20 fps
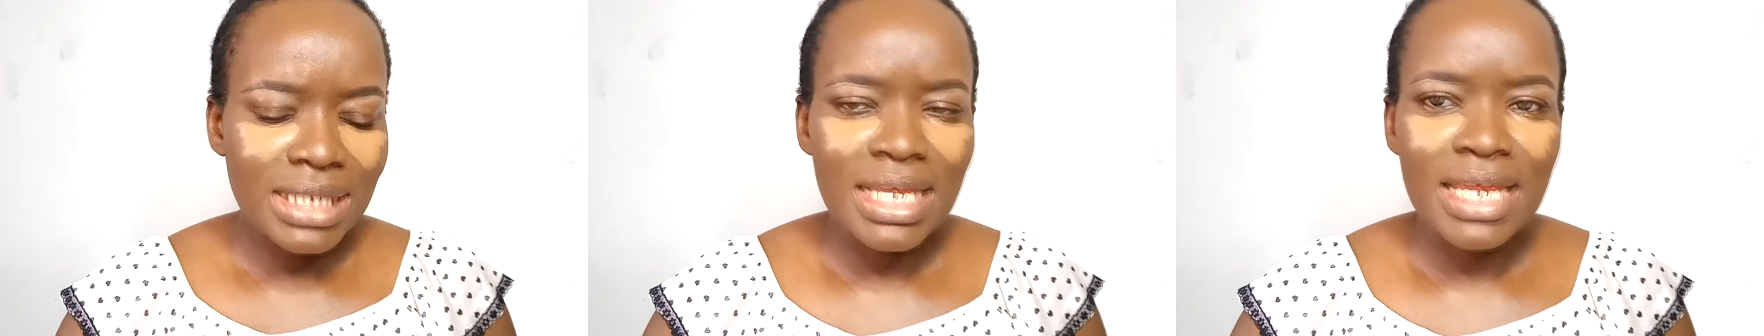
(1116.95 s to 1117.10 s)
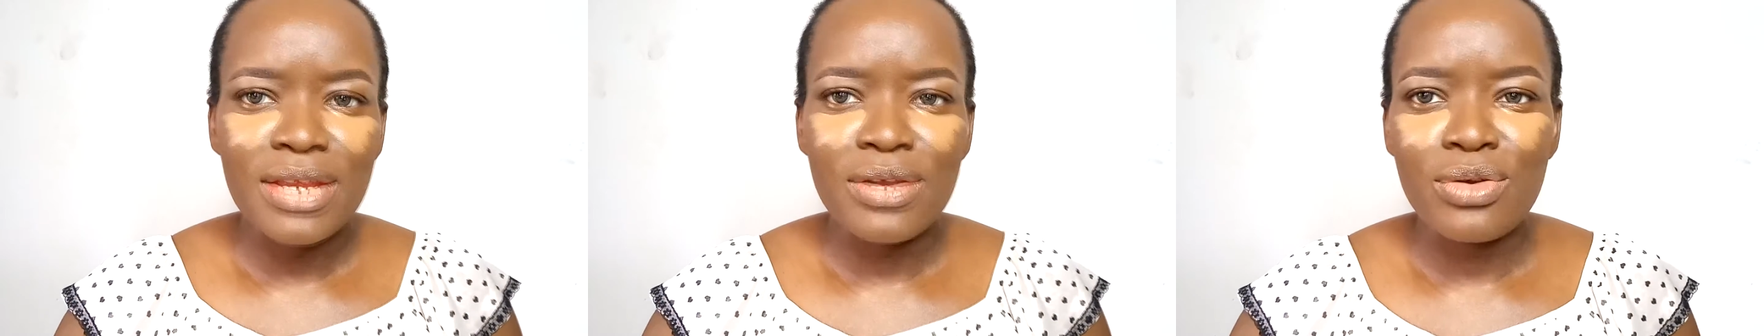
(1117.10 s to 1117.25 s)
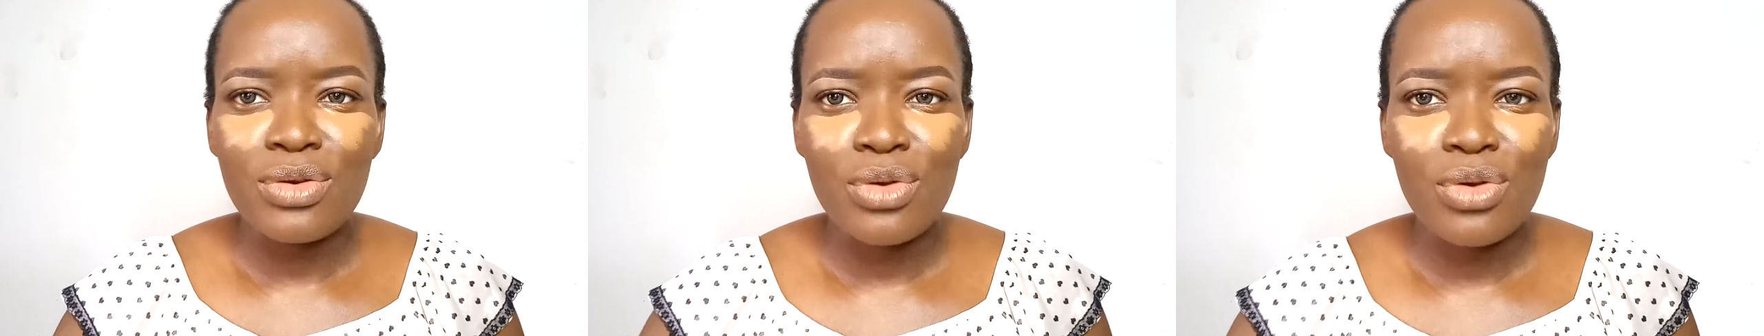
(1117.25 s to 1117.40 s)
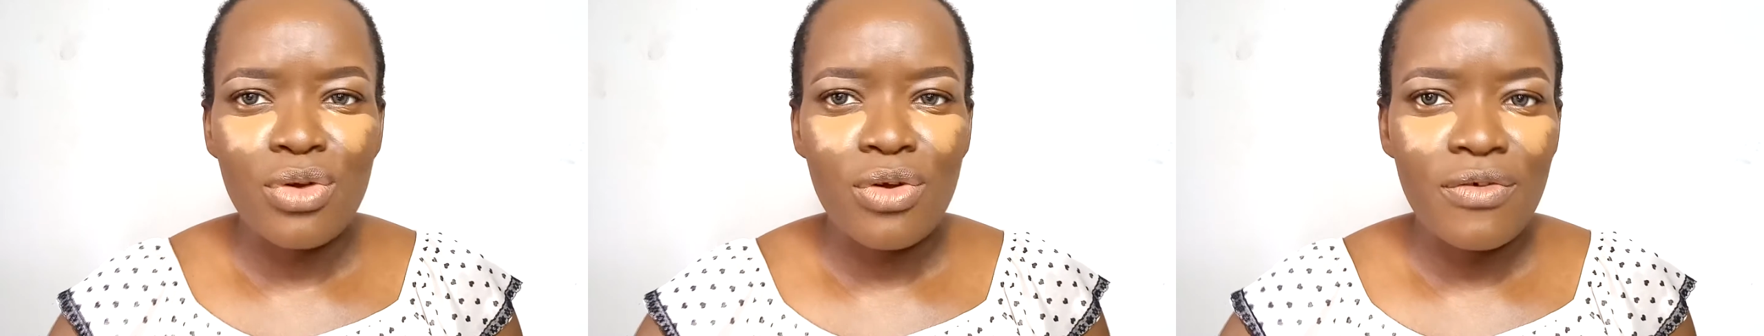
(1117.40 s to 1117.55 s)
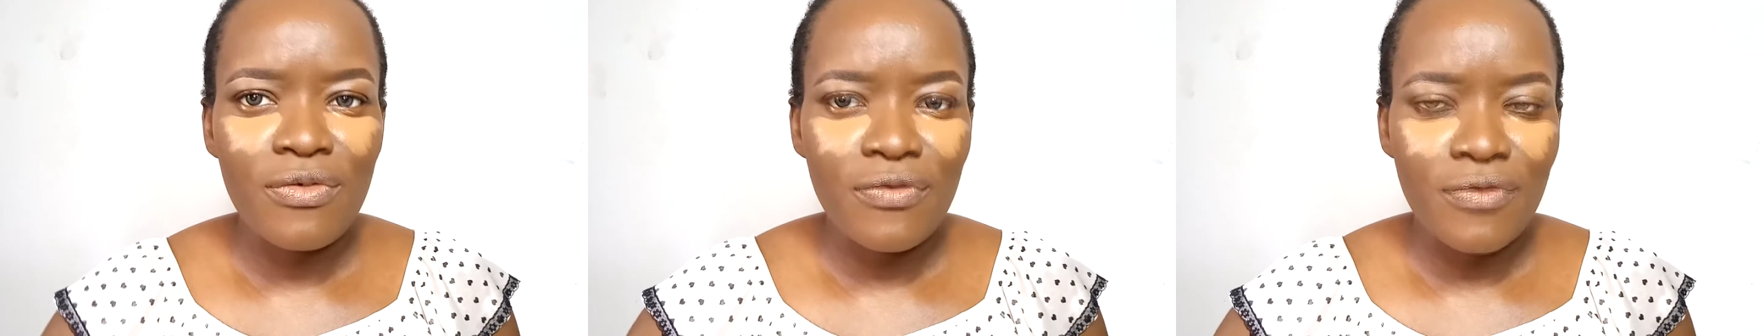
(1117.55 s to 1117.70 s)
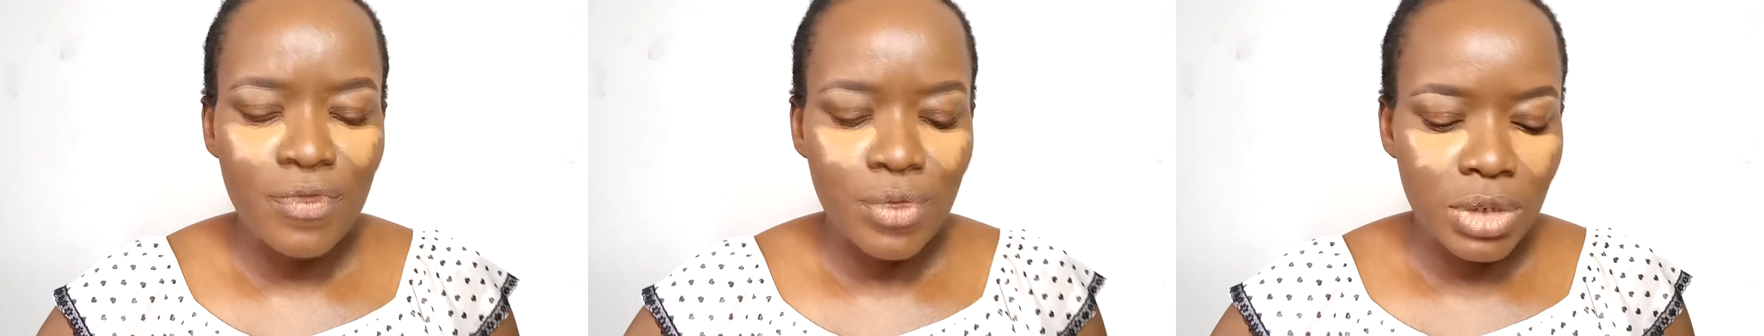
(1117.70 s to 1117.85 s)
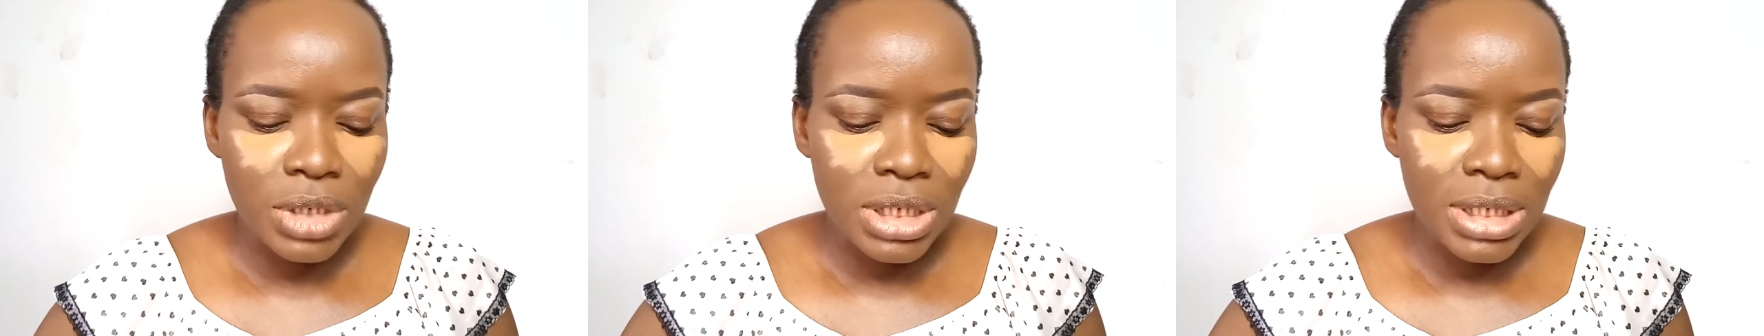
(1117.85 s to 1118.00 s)
enough
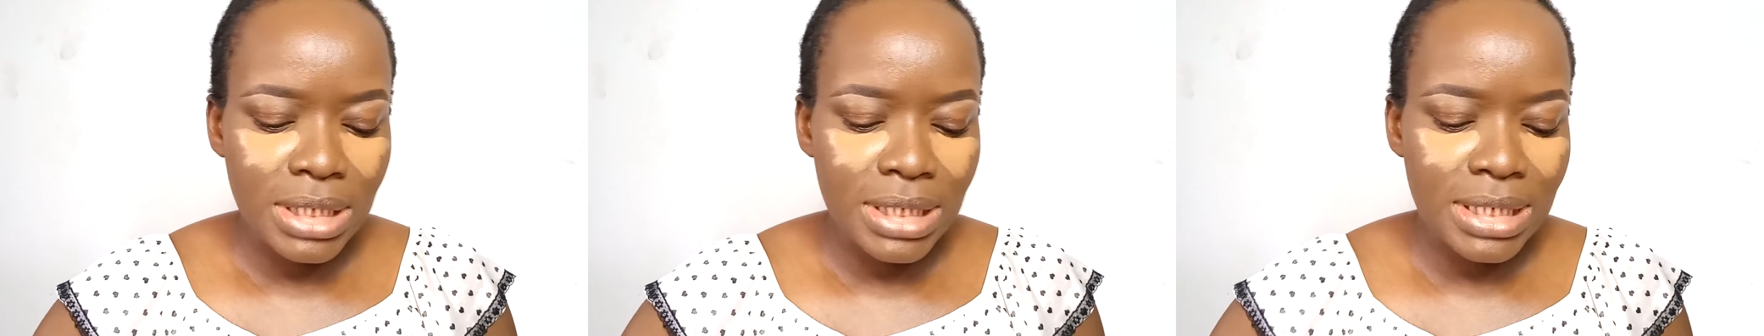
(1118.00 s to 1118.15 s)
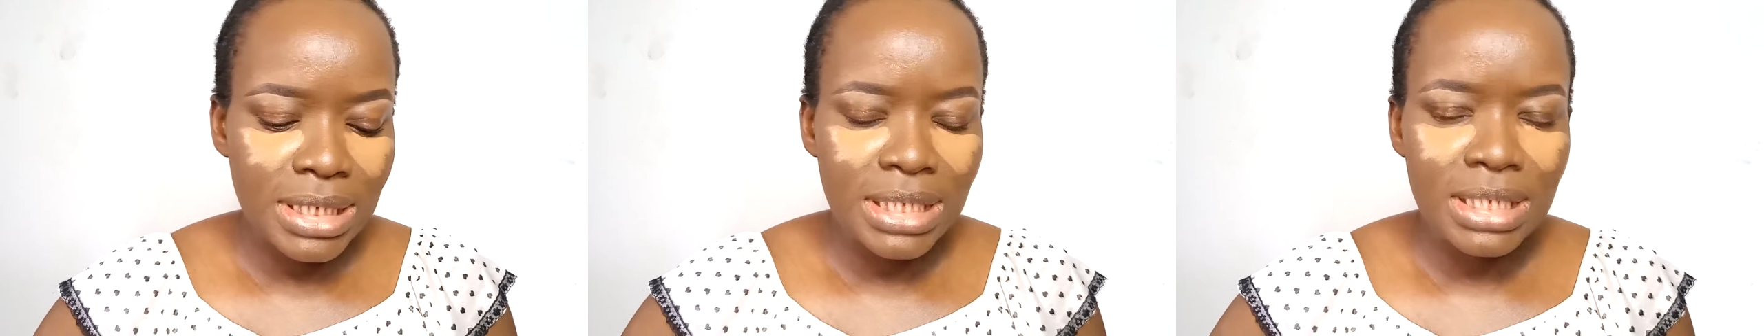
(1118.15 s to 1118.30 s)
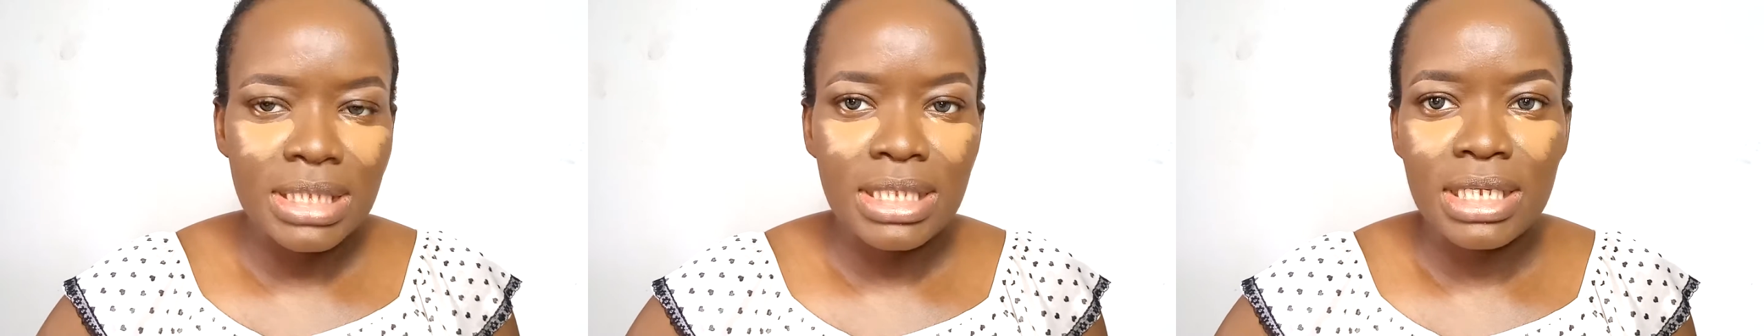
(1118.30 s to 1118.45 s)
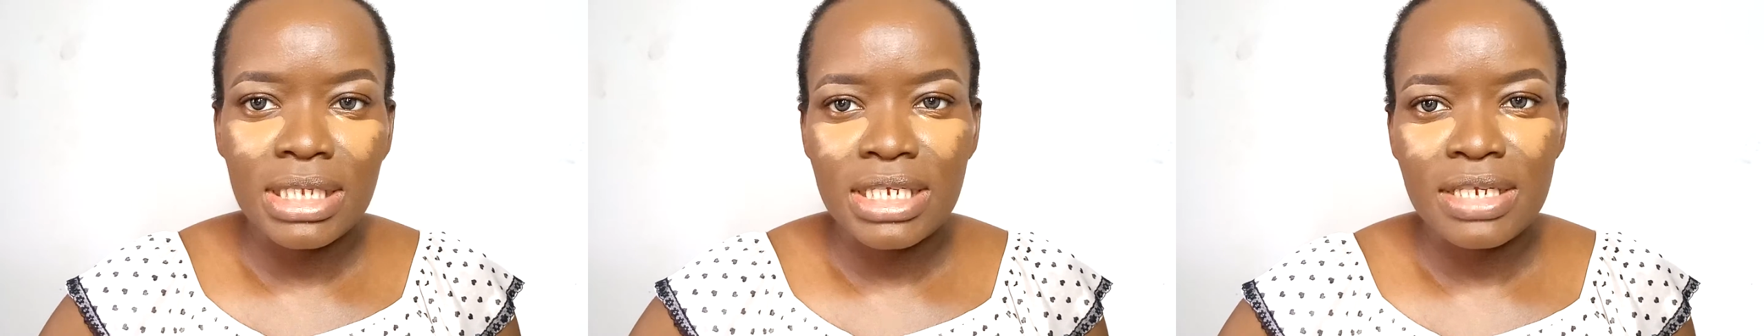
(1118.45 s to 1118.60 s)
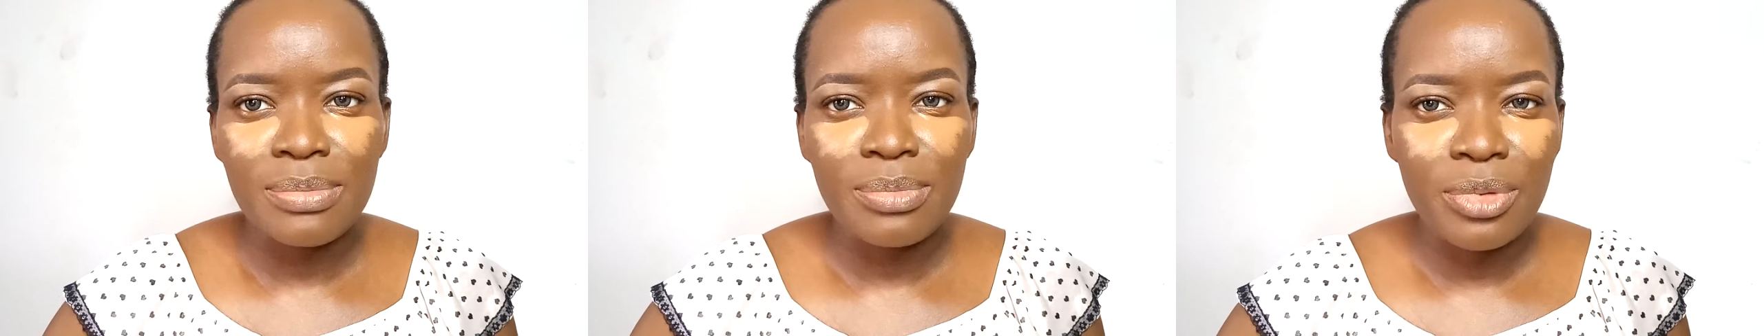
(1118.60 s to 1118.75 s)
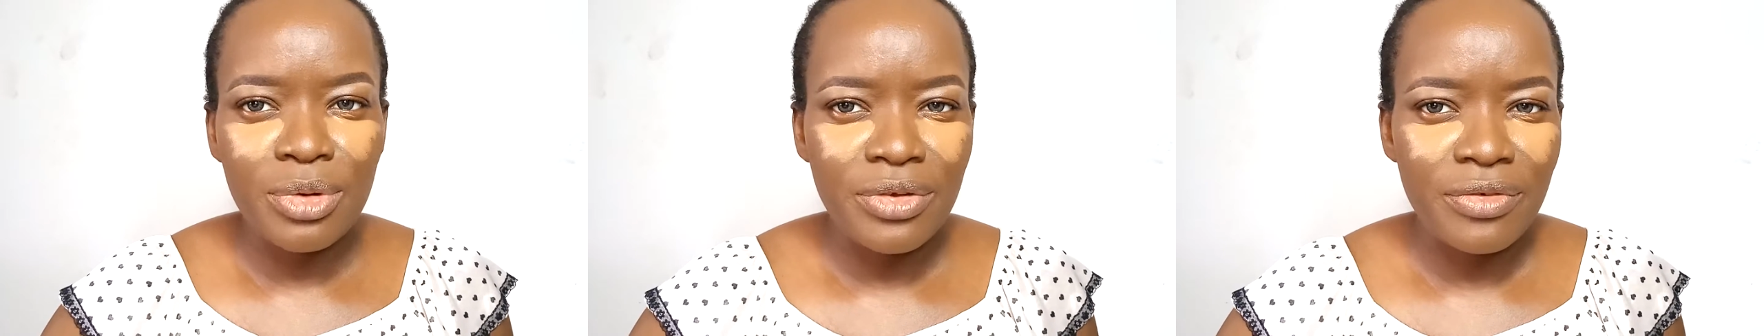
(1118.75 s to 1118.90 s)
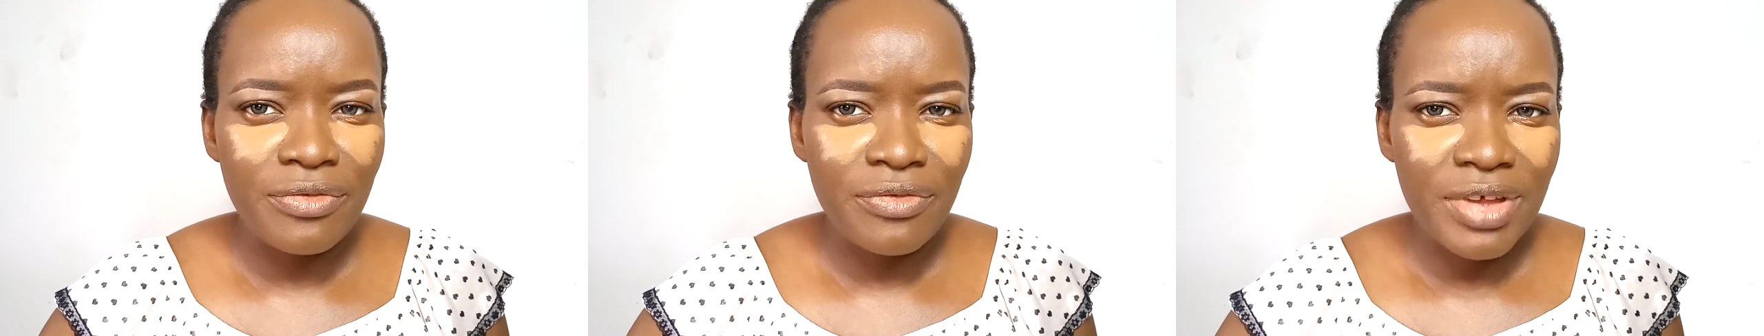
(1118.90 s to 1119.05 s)
for this
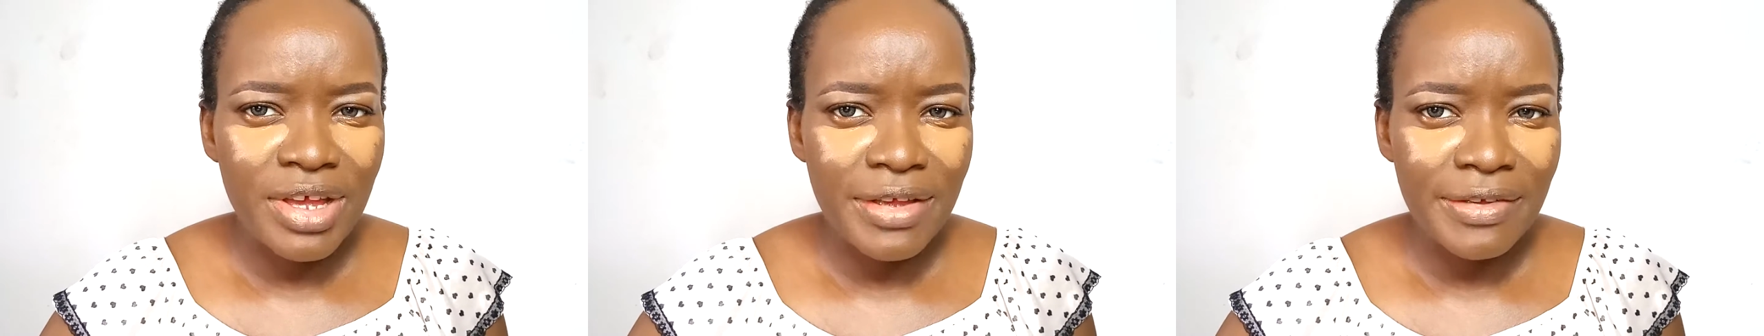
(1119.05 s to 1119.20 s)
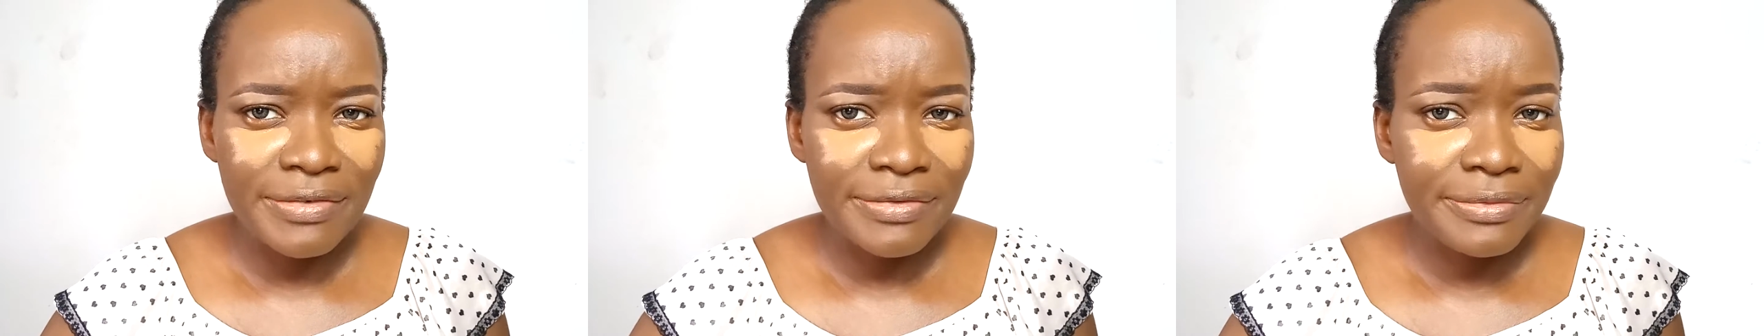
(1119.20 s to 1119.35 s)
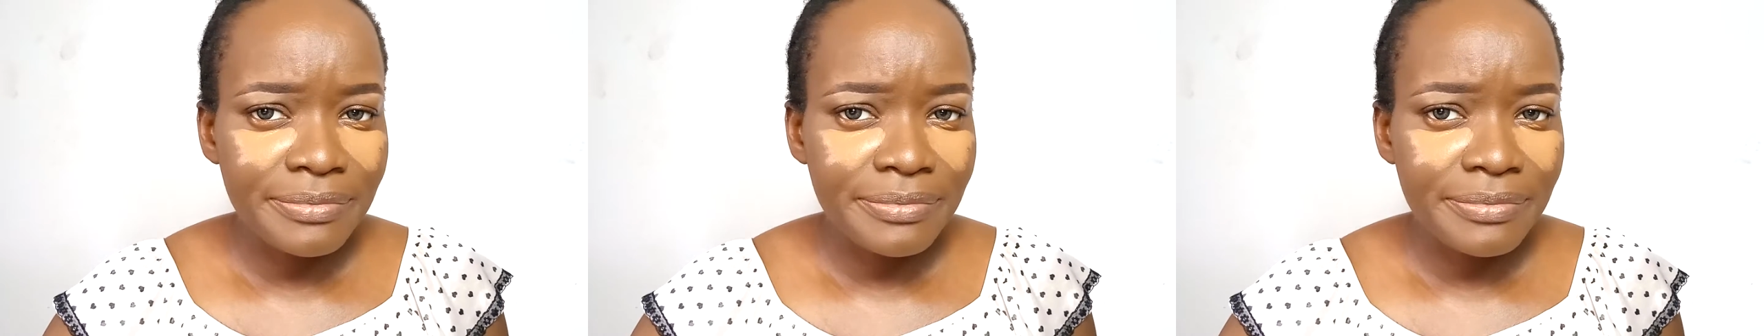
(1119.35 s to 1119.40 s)
C13.5.